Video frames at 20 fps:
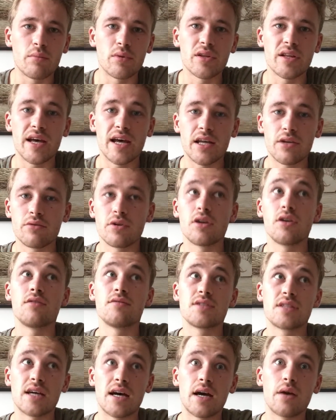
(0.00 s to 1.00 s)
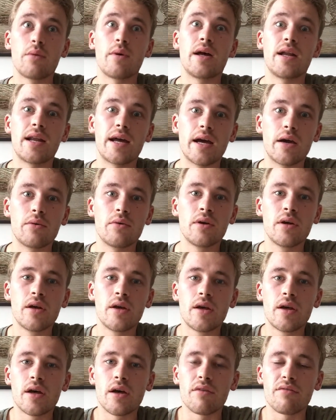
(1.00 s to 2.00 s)
But the Hedera gloves that I wear now
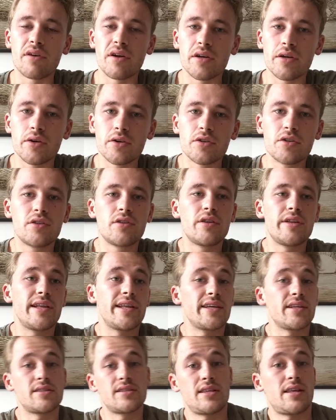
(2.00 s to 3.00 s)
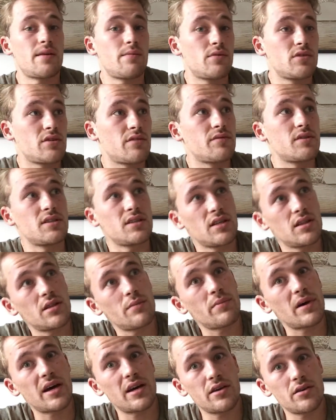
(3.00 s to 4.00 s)
are very good. The link to them is obviously in the
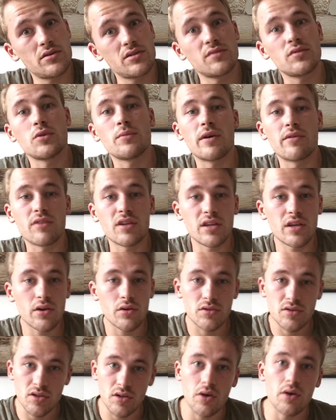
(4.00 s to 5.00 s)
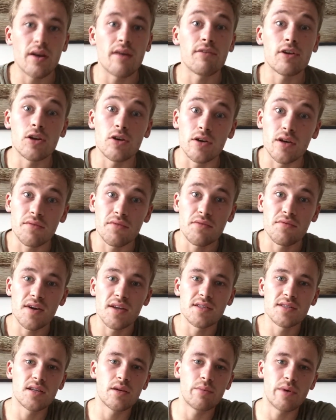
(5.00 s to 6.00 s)
bios of all my videos, so go and have a look if you
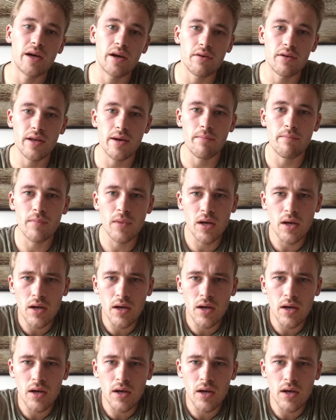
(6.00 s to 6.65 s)
fancy a pair of them.